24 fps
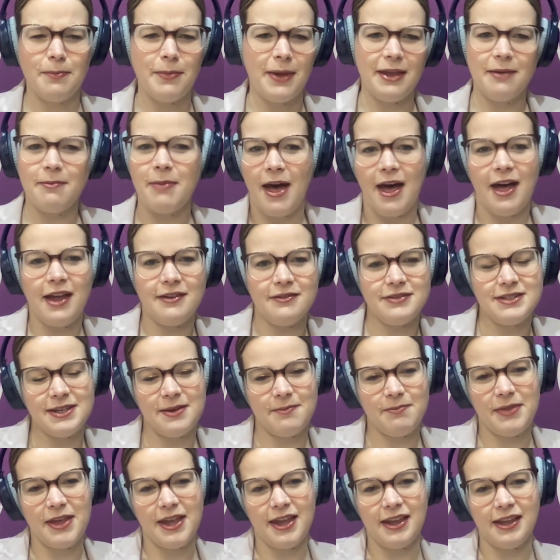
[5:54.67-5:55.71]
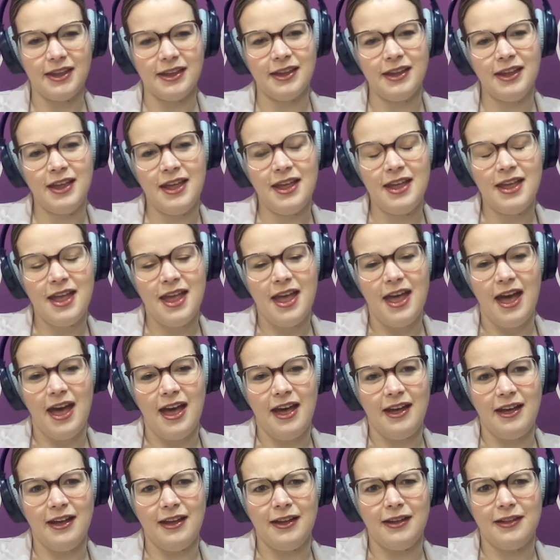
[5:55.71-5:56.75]
being part of something
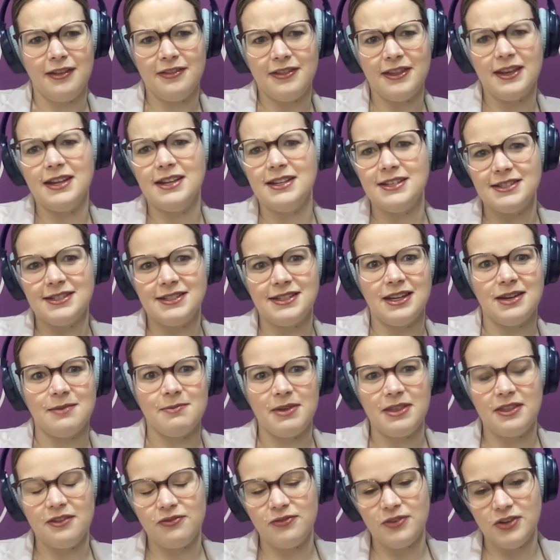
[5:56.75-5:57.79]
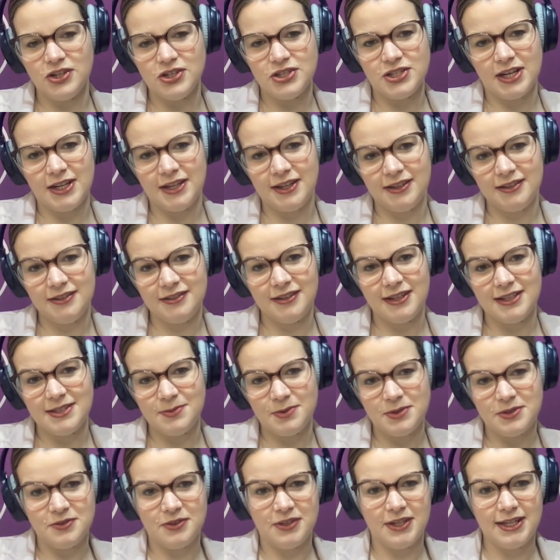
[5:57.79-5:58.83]
that is going to be the future, that's
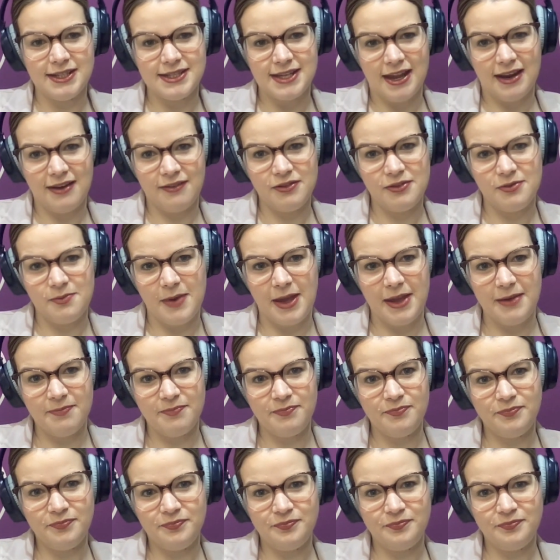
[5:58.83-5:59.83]
what's really exciting for me.